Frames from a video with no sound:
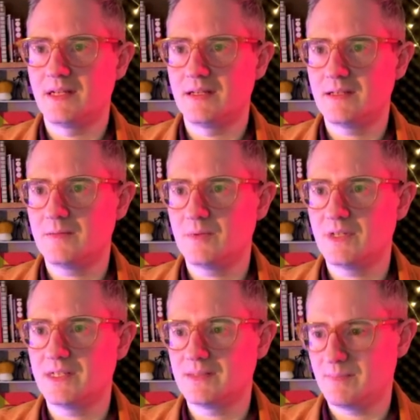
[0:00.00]
I don't know
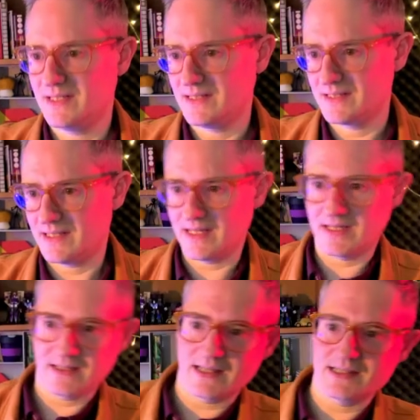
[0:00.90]
why it's being this.
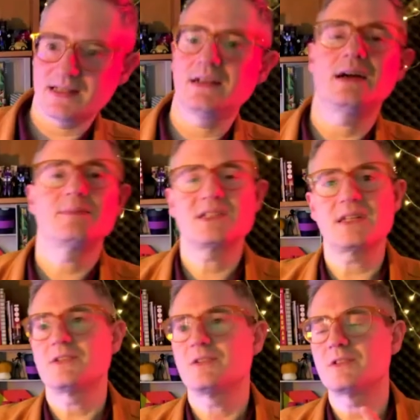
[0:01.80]
Yeah, okay. So look, I'm just
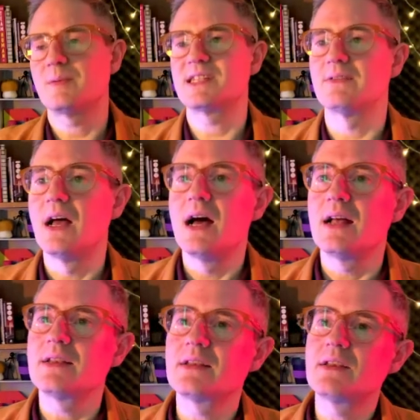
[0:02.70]
going to talk to myself.
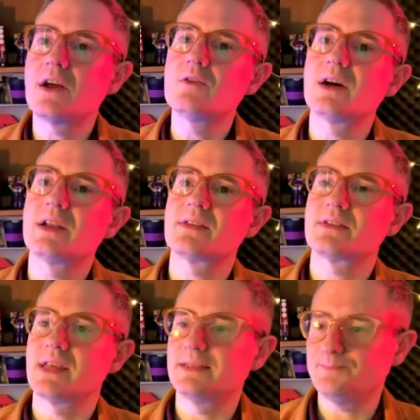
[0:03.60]
Note another
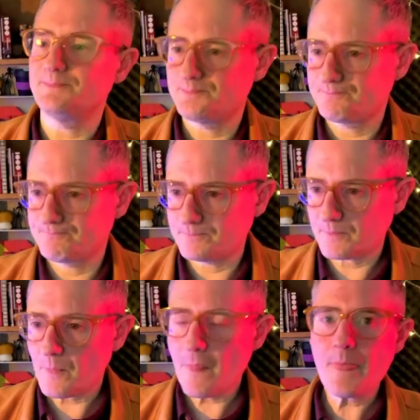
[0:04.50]
thing.
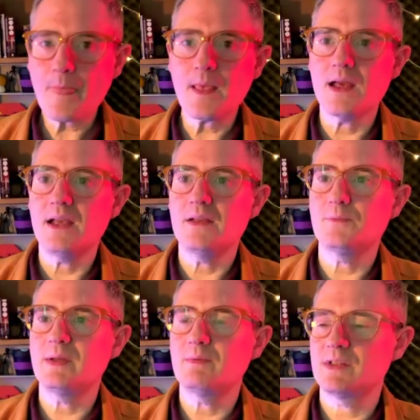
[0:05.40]

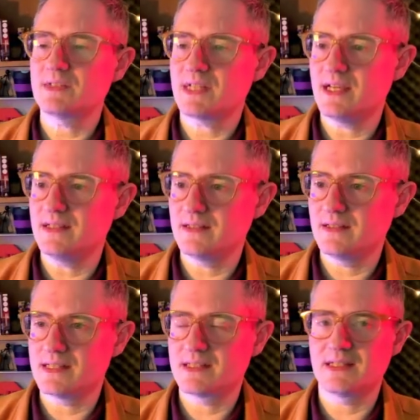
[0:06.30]
If we rotate
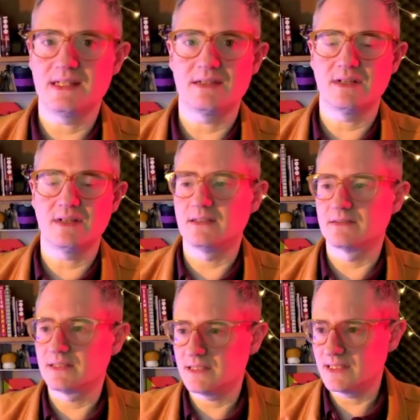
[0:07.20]
this thing
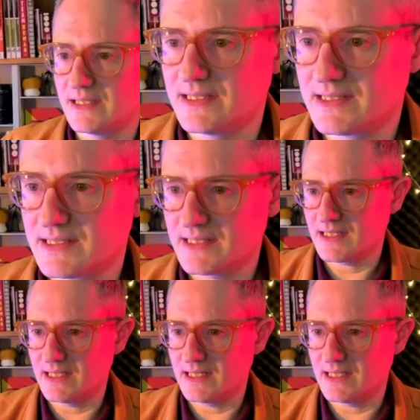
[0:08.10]
round, it